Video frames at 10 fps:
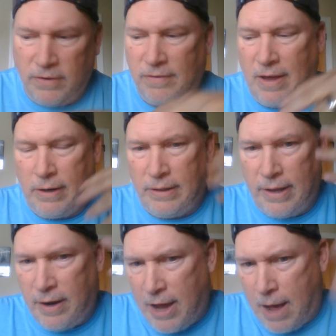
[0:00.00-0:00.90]
I just kind of
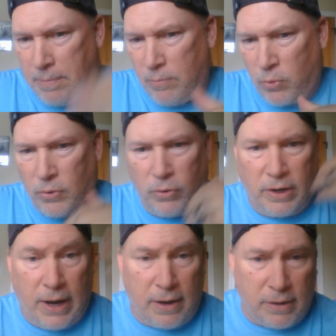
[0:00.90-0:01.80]
let it happen more
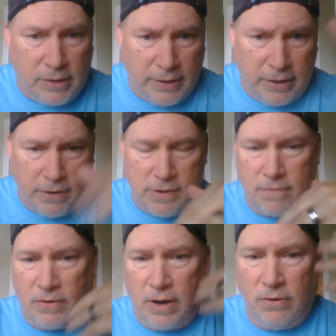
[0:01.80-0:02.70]
organically now that
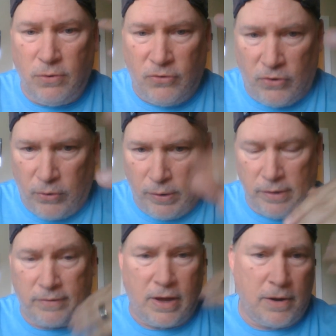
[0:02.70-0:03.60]
I've gotten used to it and
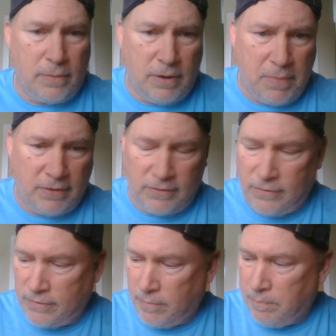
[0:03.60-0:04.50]
it's kind of in my
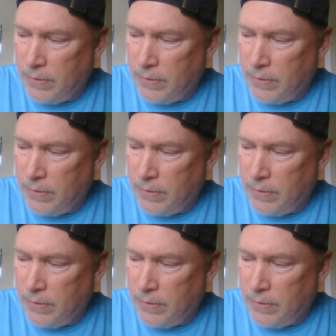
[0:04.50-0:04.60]
system.